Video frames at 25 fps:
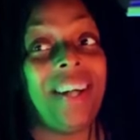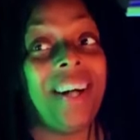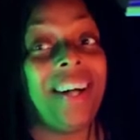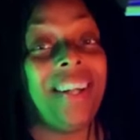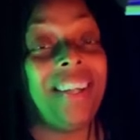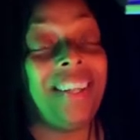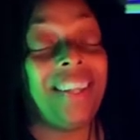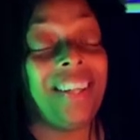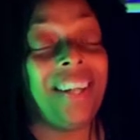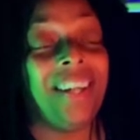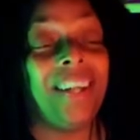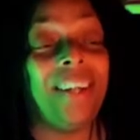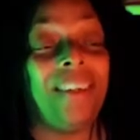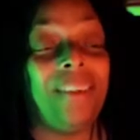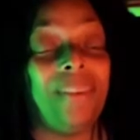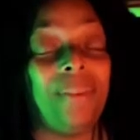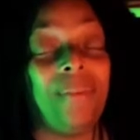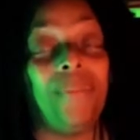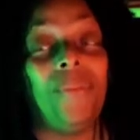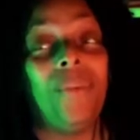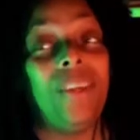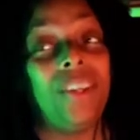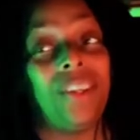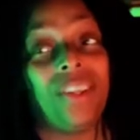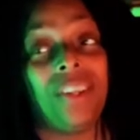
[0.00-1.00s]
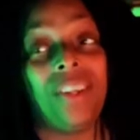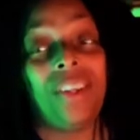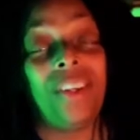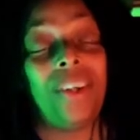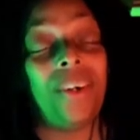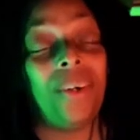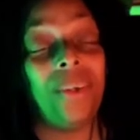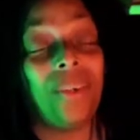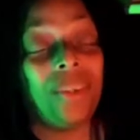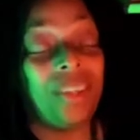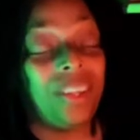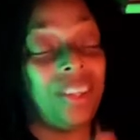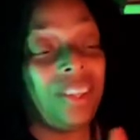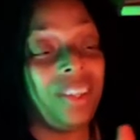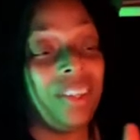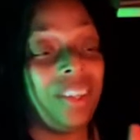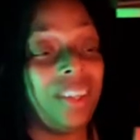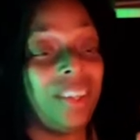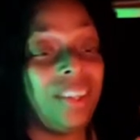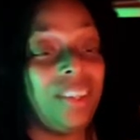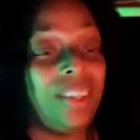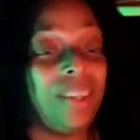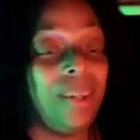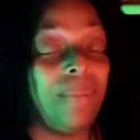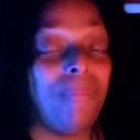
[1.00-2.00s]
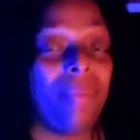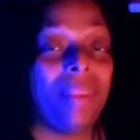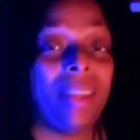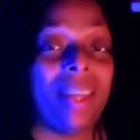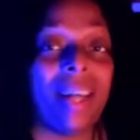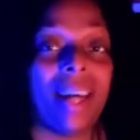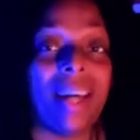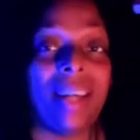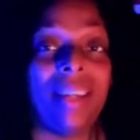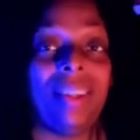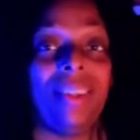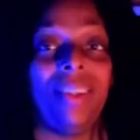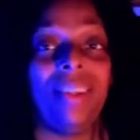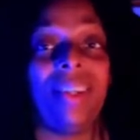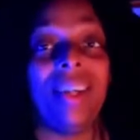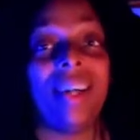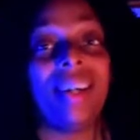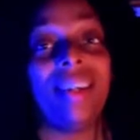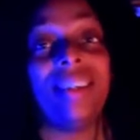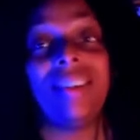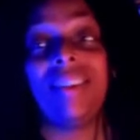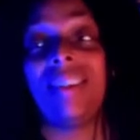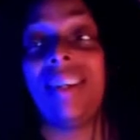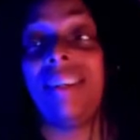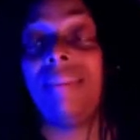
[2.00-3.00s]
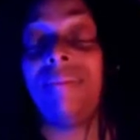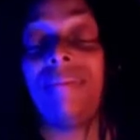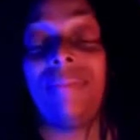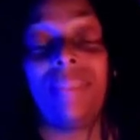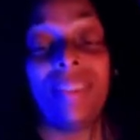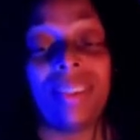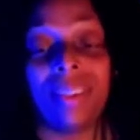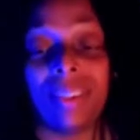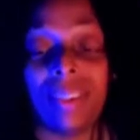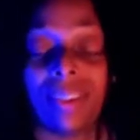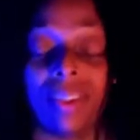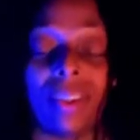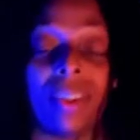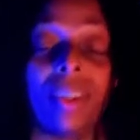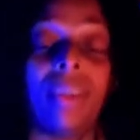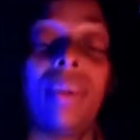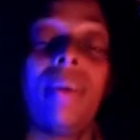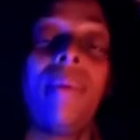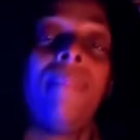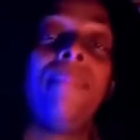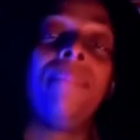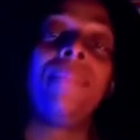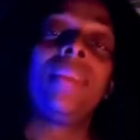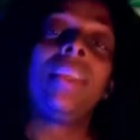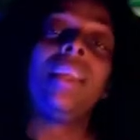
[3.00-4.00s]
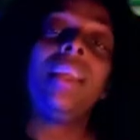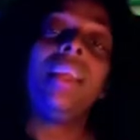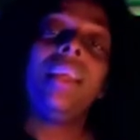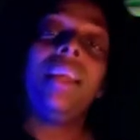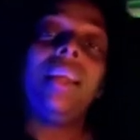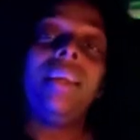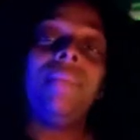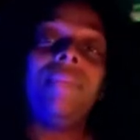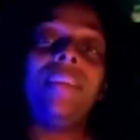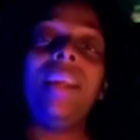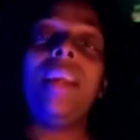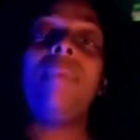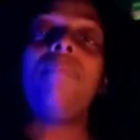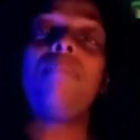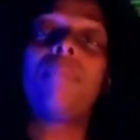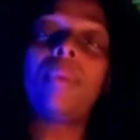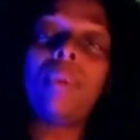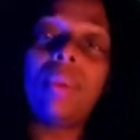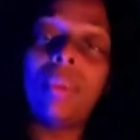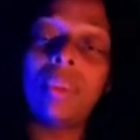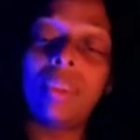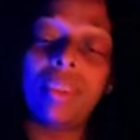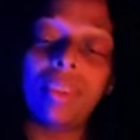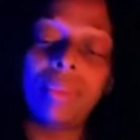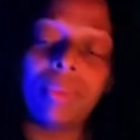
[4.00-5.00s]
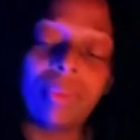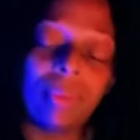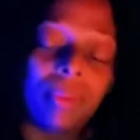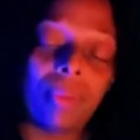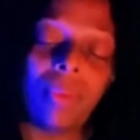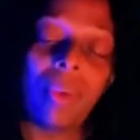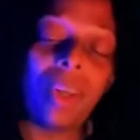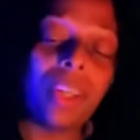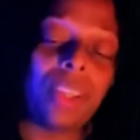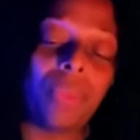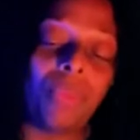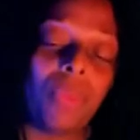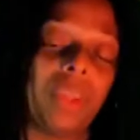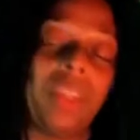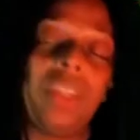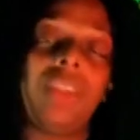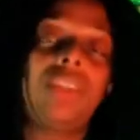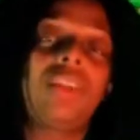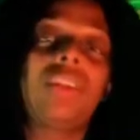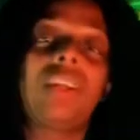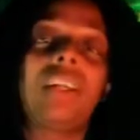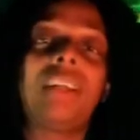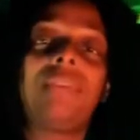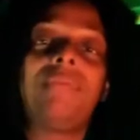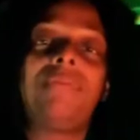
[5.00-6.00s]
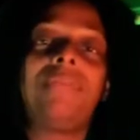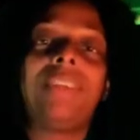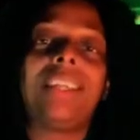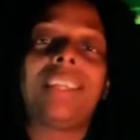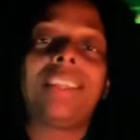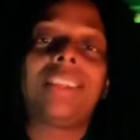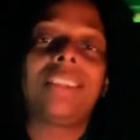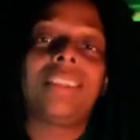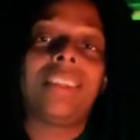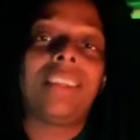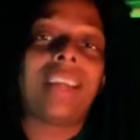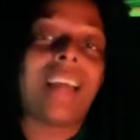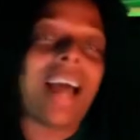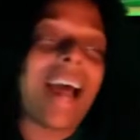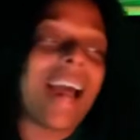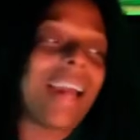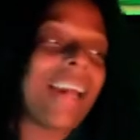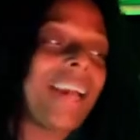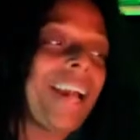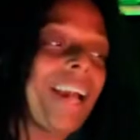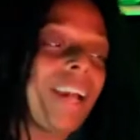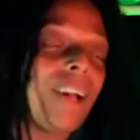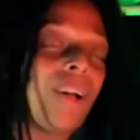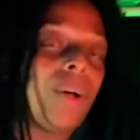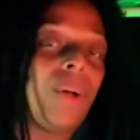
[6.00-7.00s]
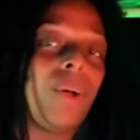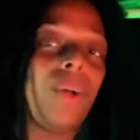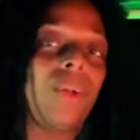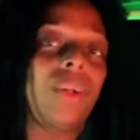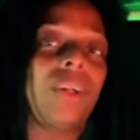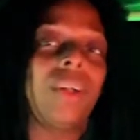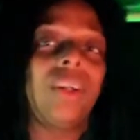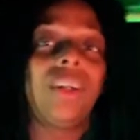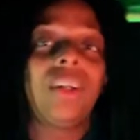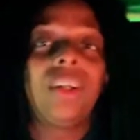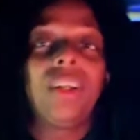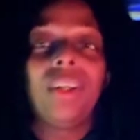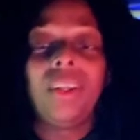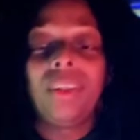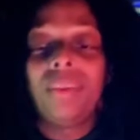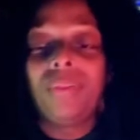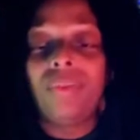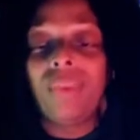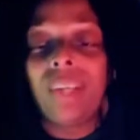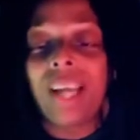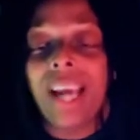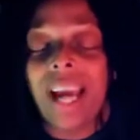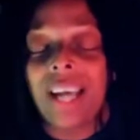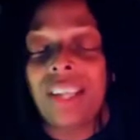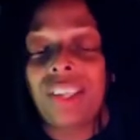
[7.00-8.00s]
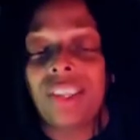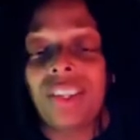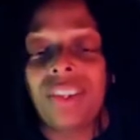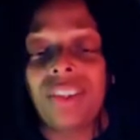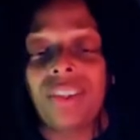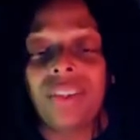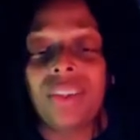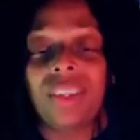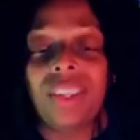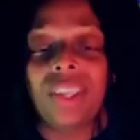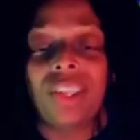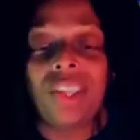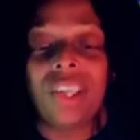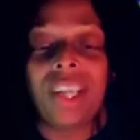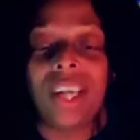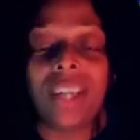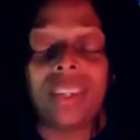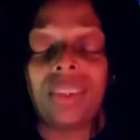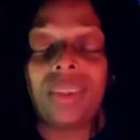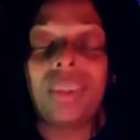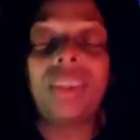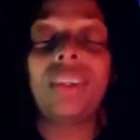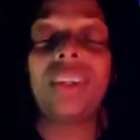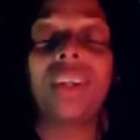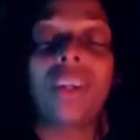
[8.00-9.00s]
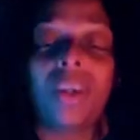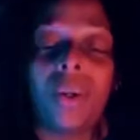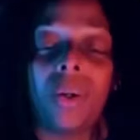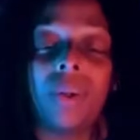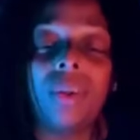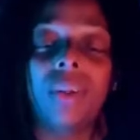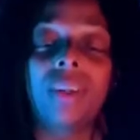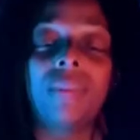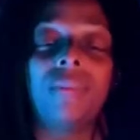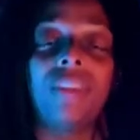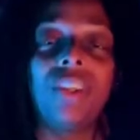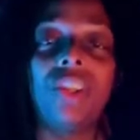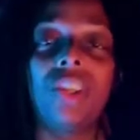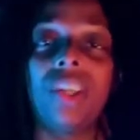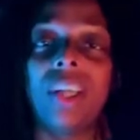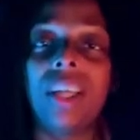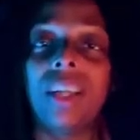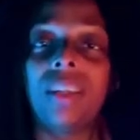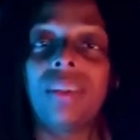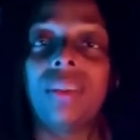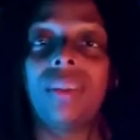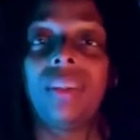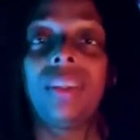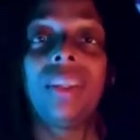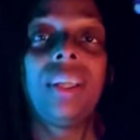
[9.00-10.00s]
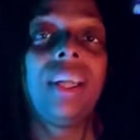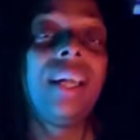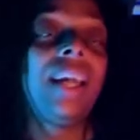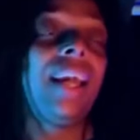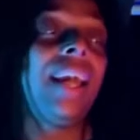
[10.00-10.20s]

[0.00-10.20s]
I think we should go and attempt that. You guys ain't feeling it. So if it ain't broke, what are you trying to fix? I got Coke. Reactions on the channel are the Coke of the channel.